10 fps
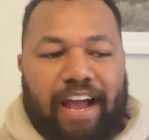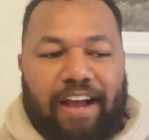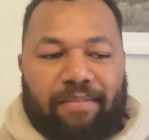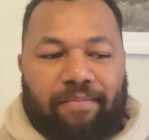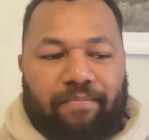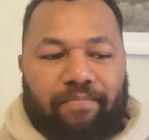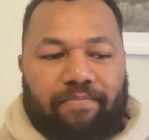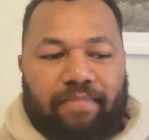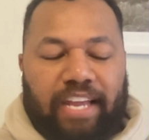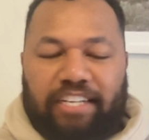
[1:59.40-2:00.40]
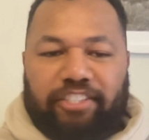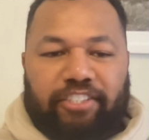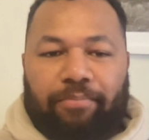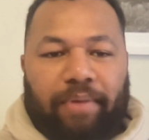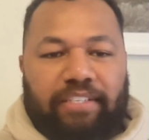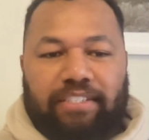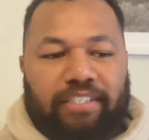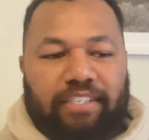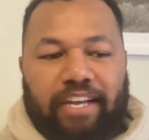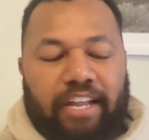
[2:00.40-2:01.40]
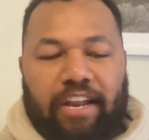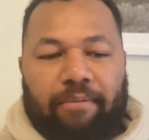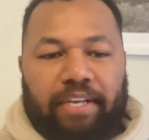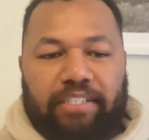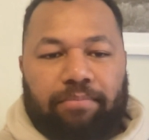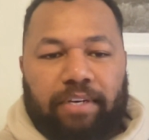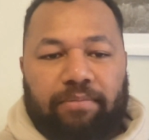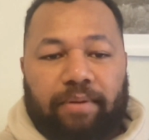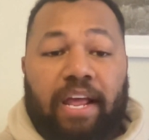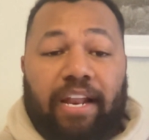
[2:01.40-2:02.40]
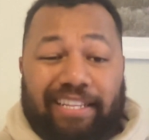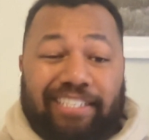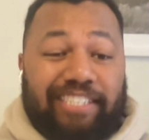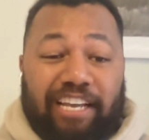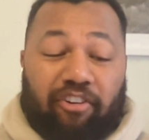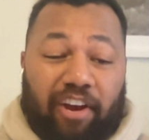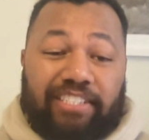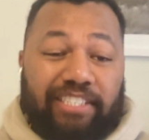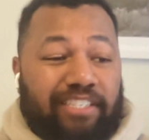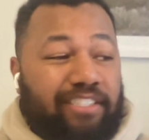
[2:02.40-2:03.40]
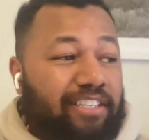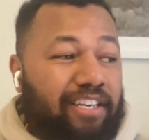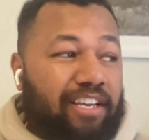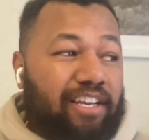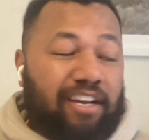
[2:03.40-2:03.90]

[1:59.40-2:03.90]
Um, and it's just an amazing, uh, an amazing place, man. Like, this is how crazy it is.